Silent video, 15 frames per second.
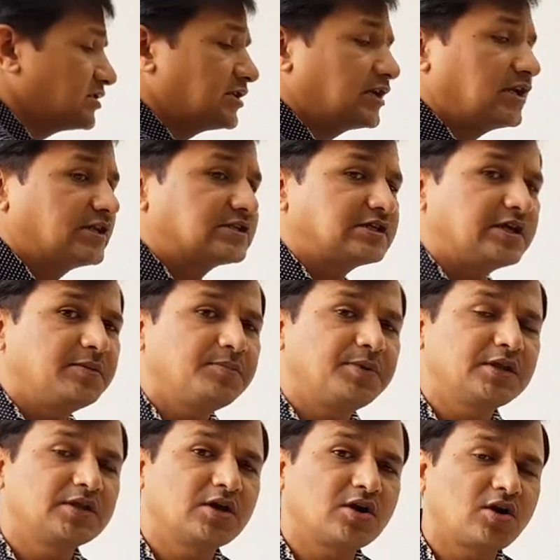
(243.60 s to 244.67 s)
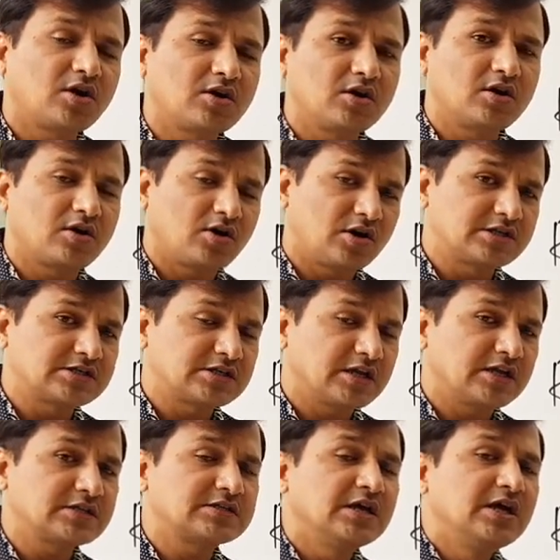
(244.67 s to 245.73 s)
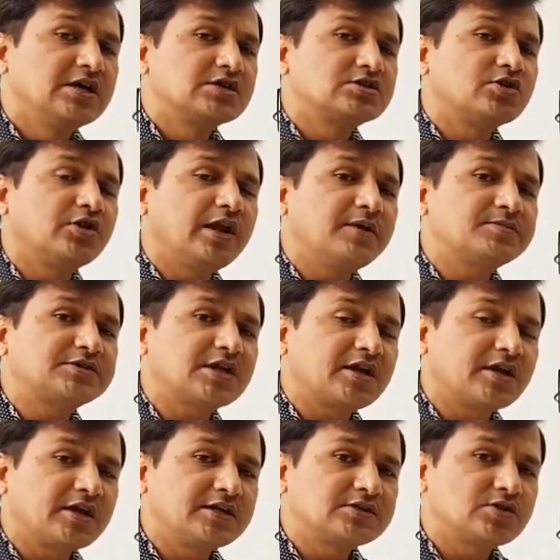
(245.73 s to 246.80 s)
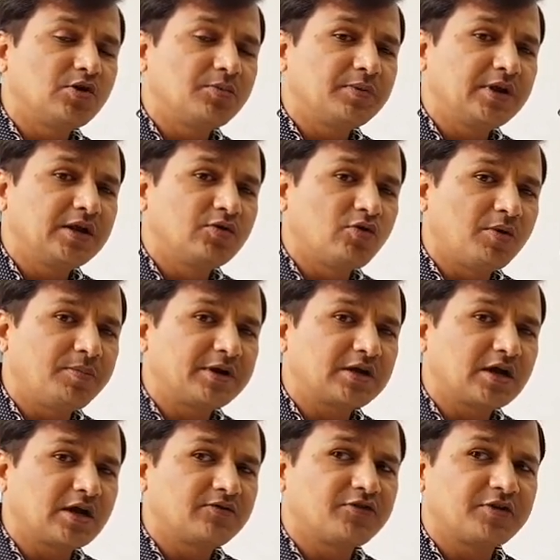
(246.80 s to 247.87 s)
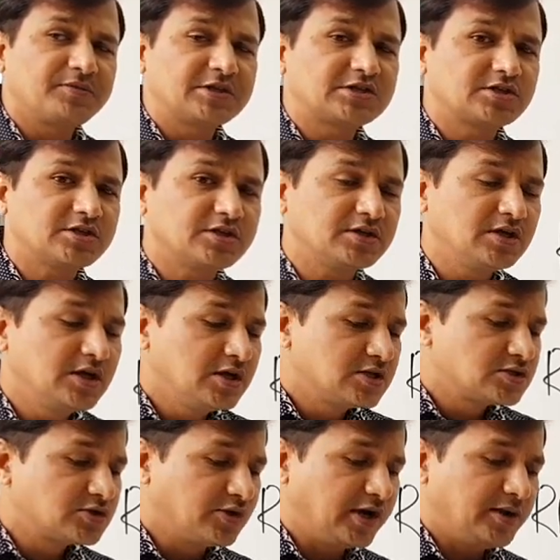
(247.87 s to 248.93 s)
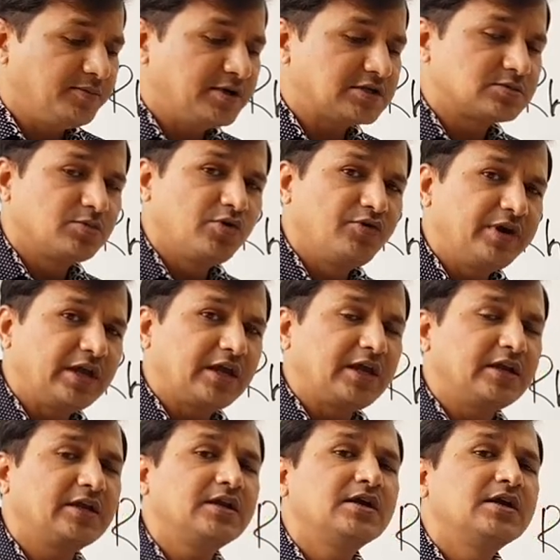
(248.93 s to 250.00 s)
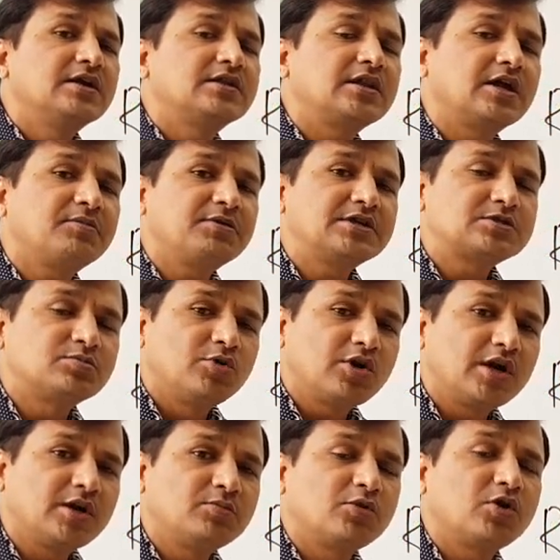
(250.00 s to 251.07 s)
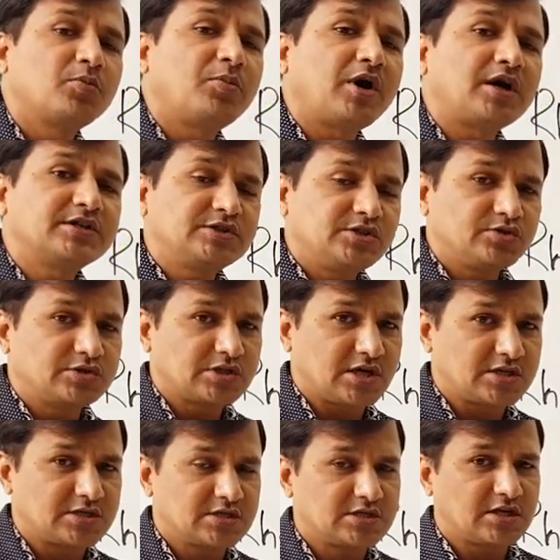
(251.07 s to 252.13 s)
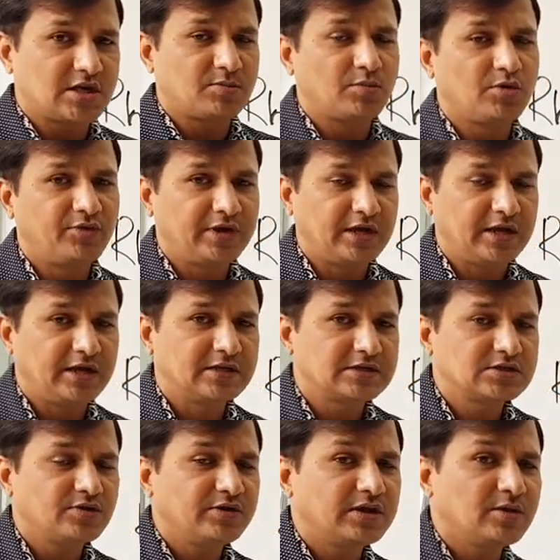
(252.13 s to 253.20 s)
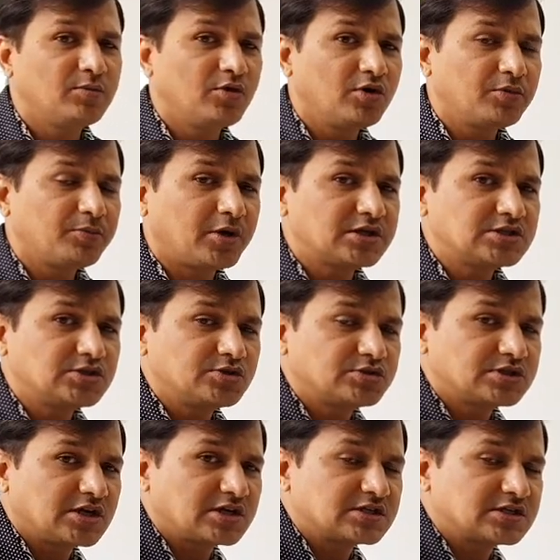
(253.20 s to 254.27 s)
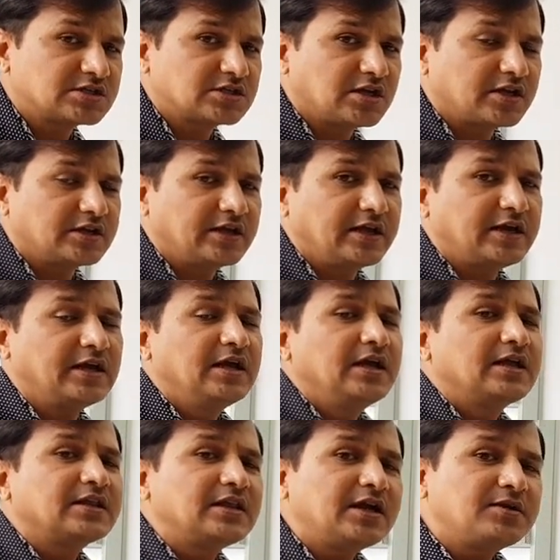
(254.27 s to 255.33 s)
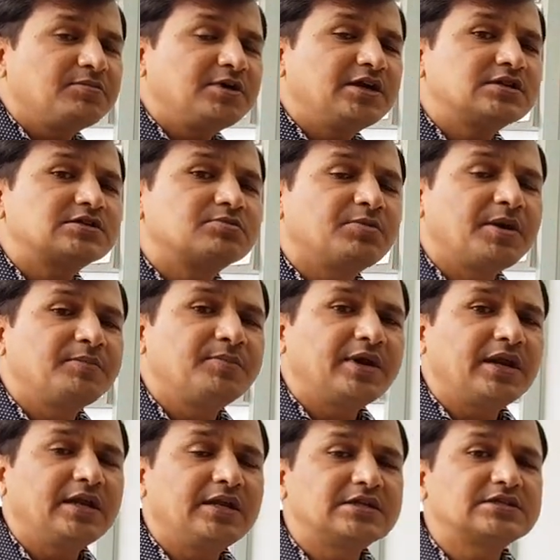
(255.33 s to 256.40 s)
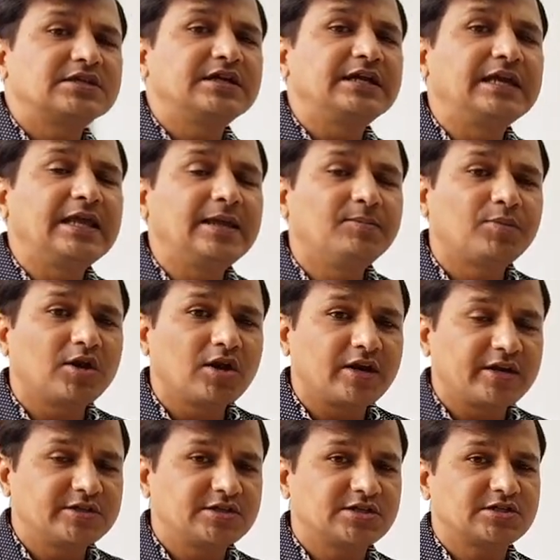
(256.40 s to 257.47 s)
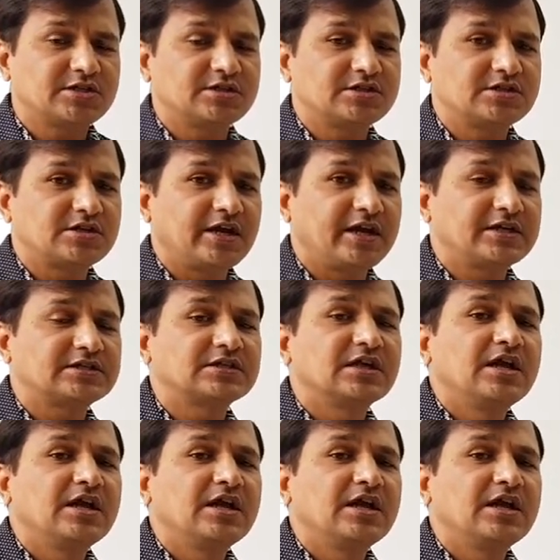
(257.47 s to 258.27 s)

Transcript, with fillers: cyclic GMP in the rod, uh, rod cells, sodium channel is op in open conformation, sodium is moving in, that means more and more positive charges are moving in. So when the more positive charges are there, that means membrane is in depolarization state